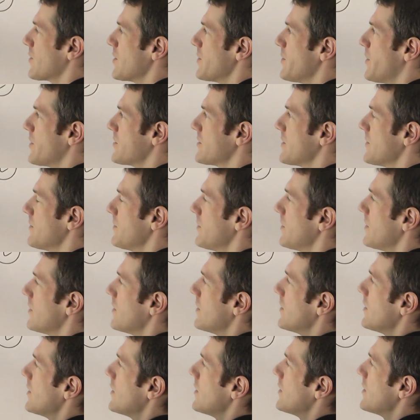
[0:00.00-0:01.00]
on the bottom,
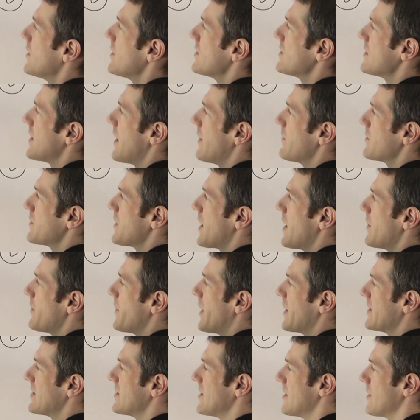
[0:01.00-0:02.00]
times that
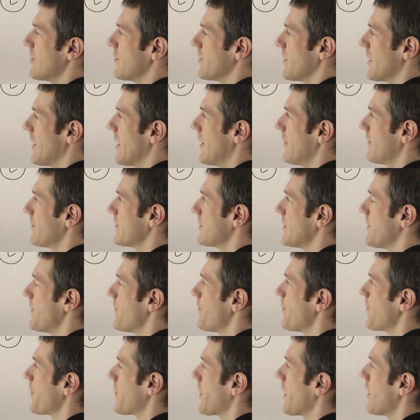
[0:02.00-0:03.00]
by t on the left,
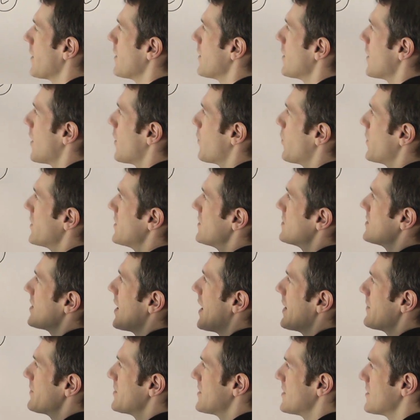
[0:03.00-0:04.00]
and when you
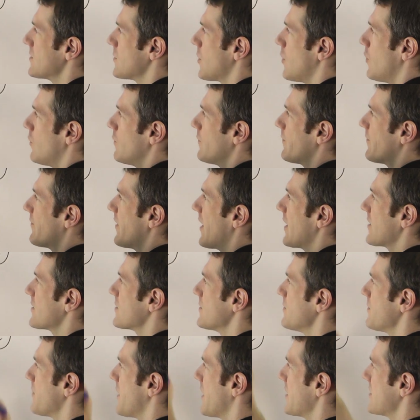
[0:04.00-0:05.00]
times this whole
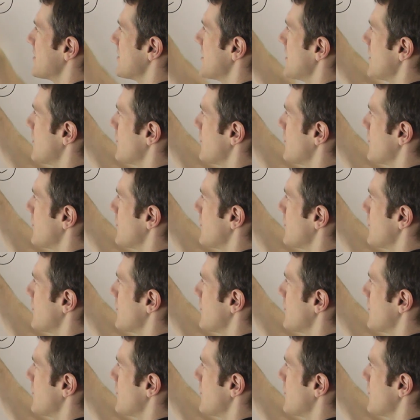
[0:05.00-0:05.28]
fraction by t